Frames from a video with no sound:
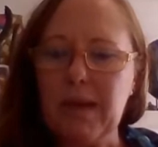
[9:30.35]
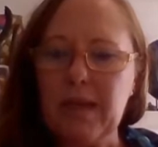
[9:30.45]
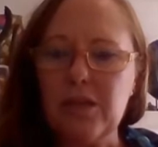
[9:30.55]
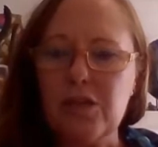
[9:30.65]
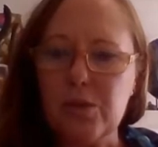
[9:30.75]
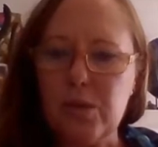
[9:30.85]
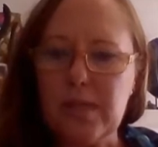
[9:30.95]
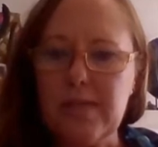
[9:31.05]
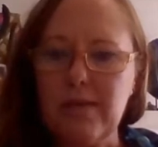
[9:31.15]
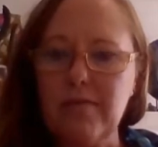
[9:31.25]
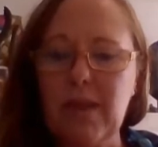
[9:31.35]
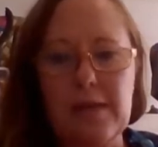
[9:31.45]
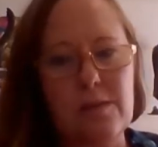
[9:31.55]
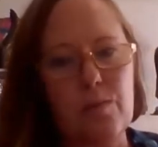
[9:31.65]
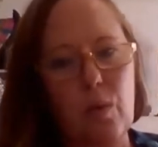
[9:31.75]
make a choice if
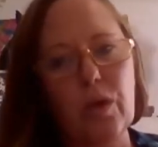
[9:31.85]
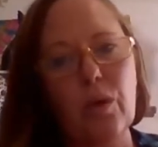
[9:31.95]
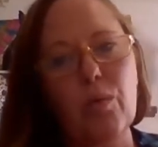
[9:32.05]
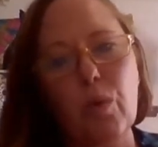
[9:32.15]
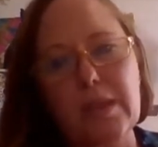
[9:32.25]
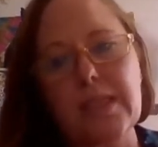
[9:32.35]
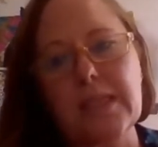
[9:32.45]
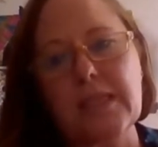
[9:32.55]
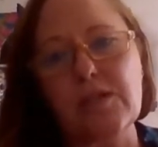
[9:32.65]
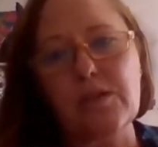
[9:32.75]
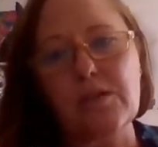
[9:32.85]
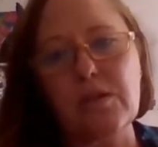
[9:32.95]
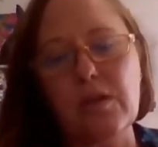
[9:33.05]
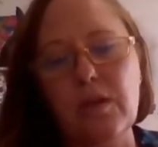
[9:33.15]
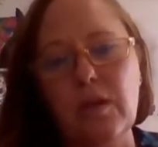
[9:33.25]
that's what you're wanting to